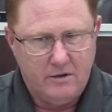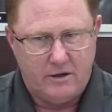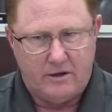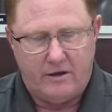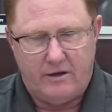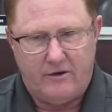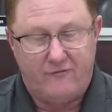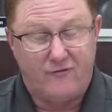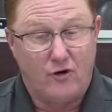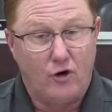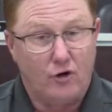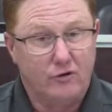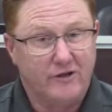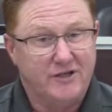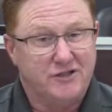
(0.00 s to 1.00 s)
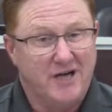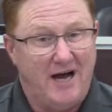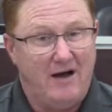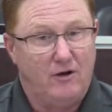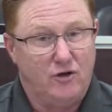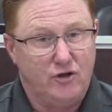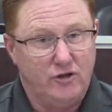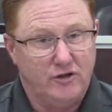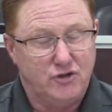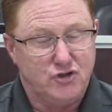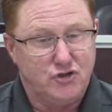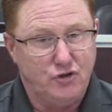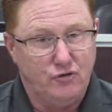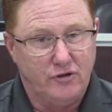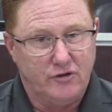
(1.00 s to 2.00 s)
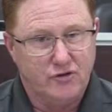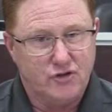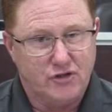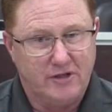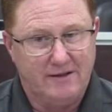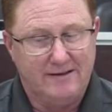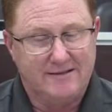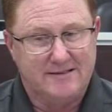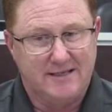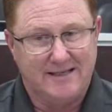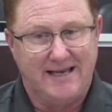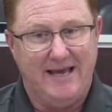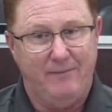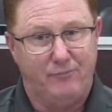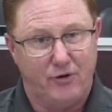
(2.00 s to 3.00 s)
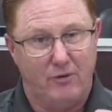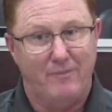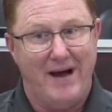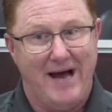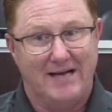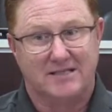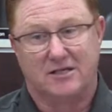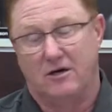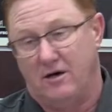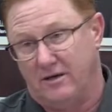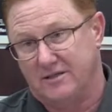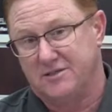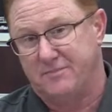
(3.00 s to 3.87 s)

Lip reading: for early childhood students to keep their mask on,